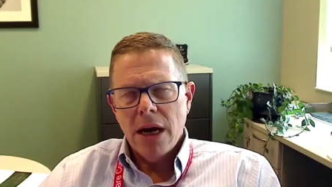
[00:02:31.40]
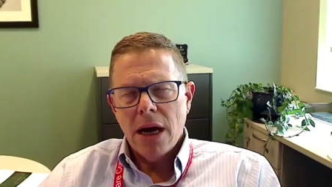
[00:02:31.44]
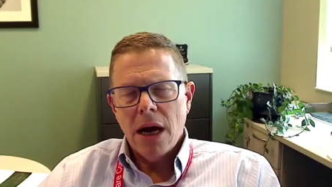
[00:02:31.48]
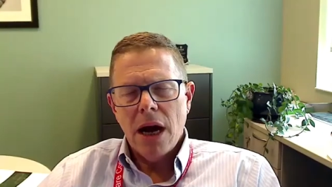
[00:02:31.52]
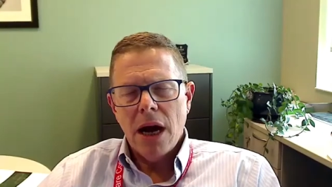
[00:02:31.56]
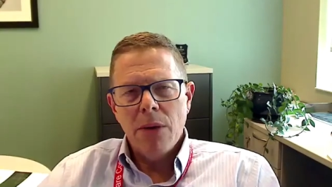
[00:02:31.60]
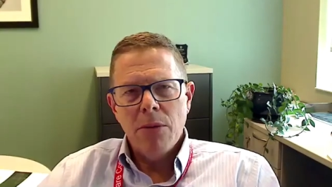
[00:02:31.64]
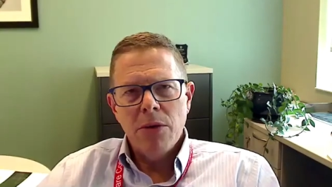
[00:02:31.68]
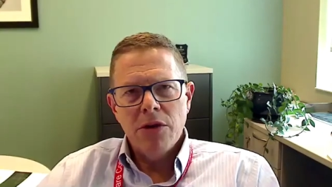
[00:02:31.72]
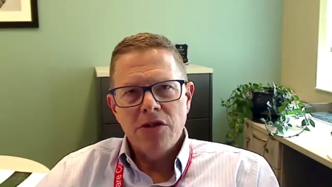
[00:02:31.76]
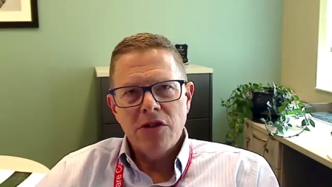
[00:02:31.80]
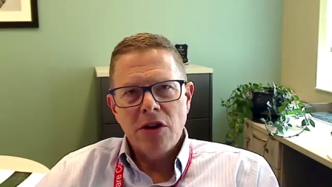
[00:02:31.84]

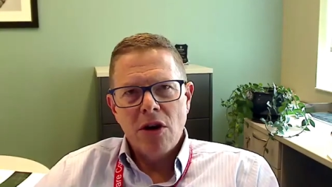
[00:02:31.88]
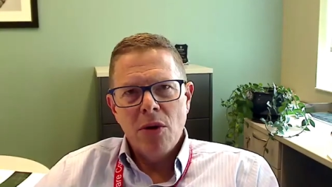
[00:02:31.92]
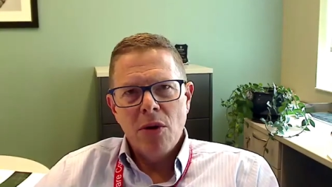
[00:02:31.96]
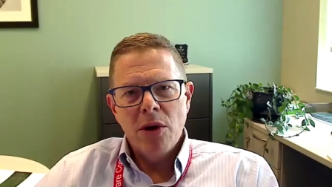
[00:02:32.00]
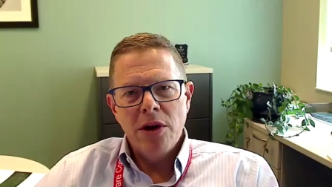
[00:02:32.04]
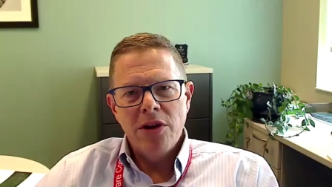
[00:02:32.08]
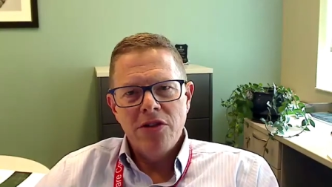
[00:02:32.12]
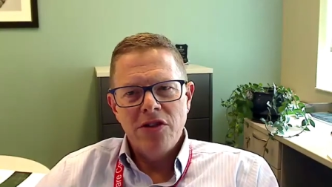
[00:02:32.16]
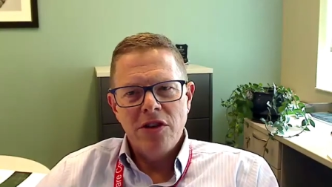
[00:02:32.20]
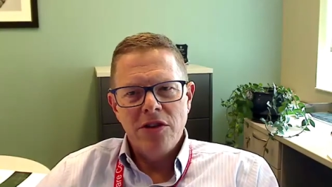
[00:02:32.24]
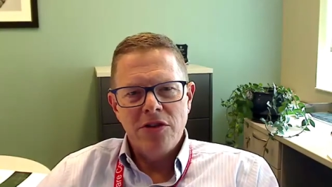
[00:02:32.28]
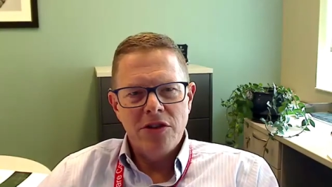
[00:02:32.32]
I was
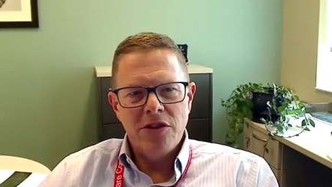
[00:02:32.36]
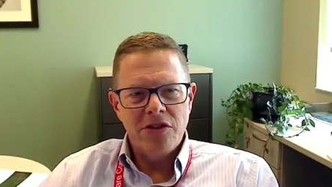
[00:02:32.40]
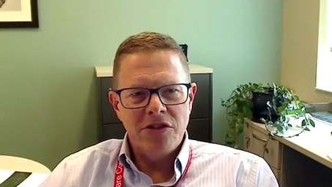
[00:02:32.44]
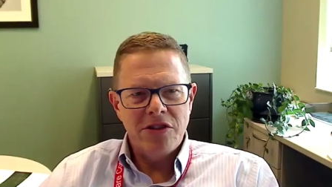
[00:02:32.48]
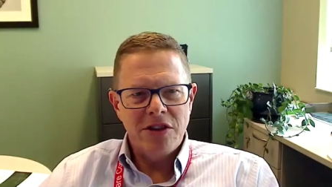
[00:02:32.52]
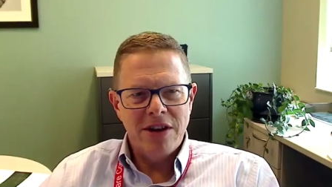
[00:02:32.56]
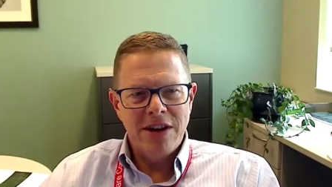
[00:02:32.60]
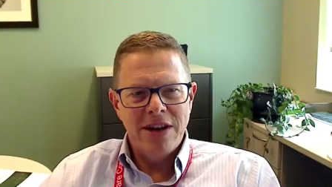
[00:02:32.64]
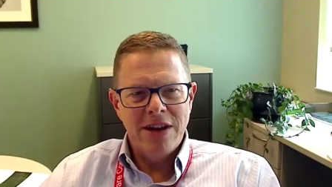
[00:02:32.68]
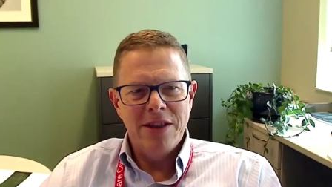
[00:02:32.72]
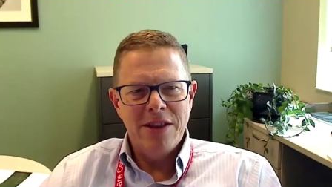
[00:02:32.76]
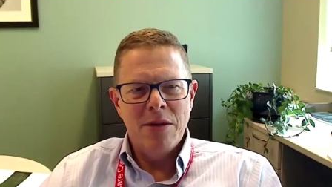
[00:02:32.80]
always
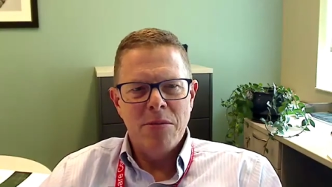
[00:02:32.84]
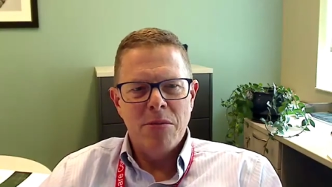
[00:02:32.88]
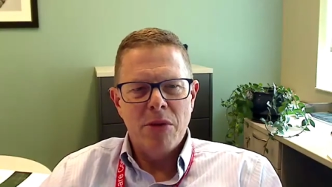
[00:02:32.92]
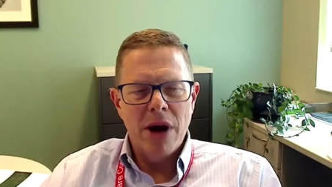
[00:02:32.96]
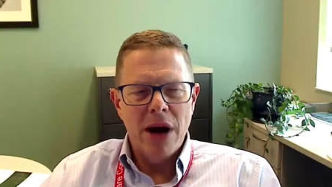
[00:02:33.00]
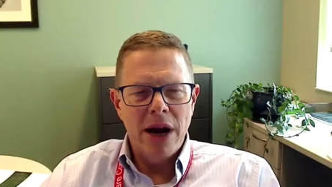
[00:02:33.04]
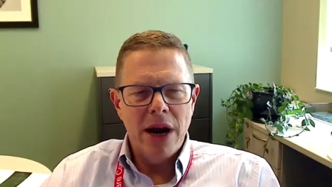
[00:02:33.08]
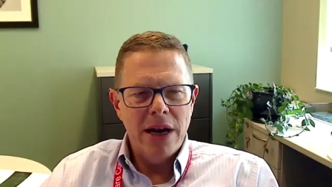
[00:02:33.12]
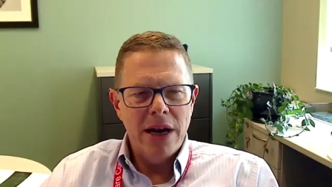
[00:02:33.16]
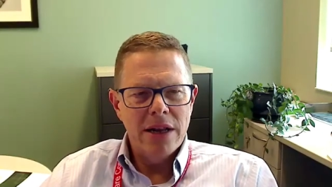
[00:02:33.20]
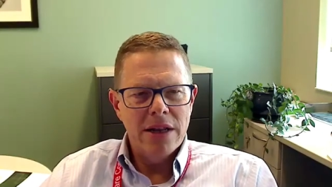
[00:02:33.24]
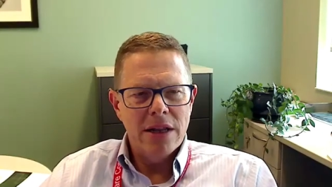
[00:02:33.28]
interested in the
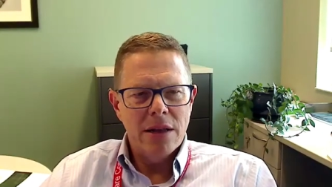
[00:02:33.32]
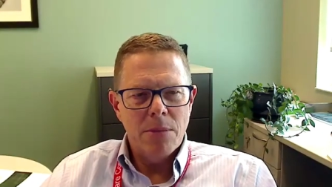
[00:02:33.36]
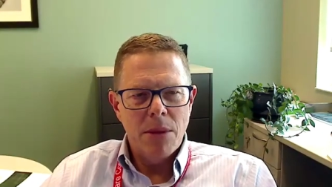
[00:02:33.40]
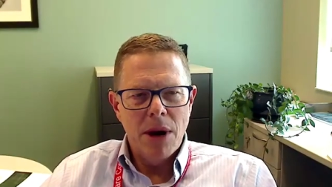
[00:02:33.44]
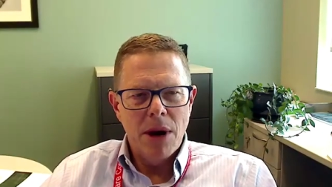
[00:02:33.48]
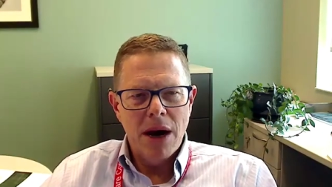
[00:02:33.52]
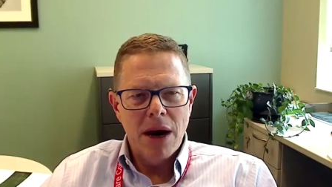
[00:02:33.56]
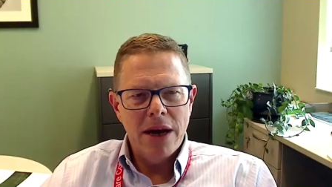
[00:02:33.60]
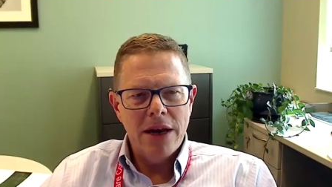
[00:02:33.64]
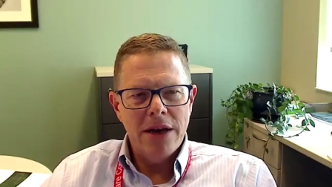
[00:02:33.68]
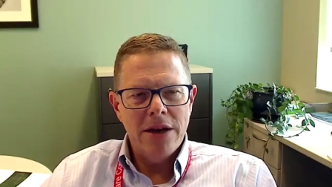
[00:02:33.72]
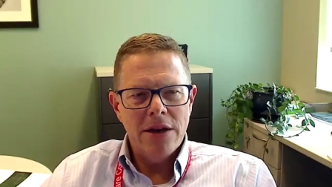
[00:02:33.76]
brain and the
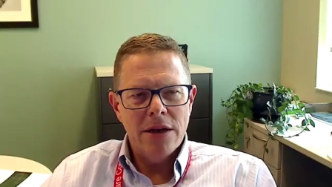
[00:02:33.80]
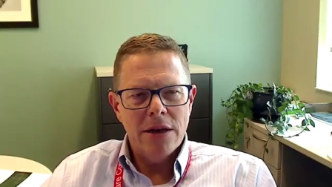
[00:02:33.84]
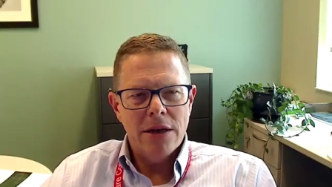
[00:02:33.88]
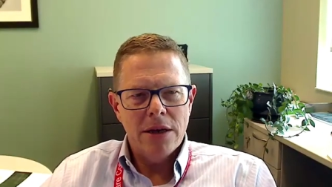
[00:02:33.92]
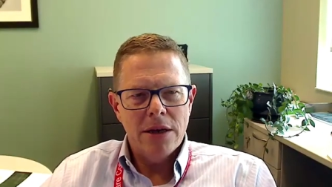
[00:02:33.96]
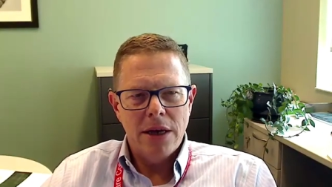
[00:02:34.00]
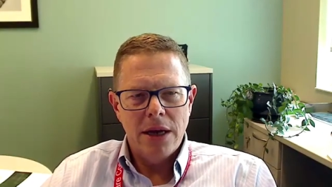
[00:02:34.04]
mind.